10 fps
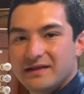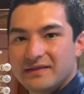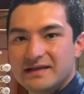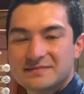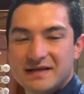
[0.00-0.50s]

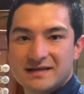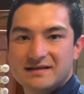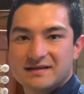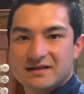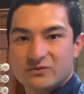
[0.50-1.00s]
These mean
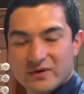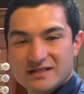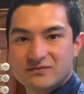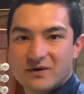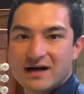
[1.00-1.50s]
that the
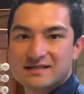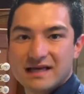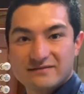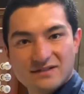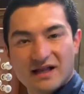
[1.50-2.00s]
reservoirs
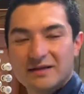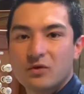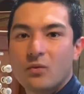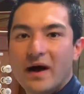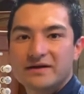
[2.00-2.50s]
have slightly
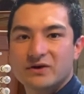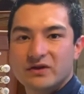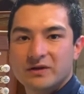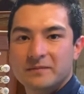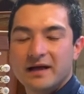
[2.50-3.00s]
more weight on
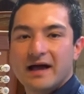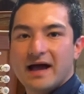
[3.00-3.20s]
them,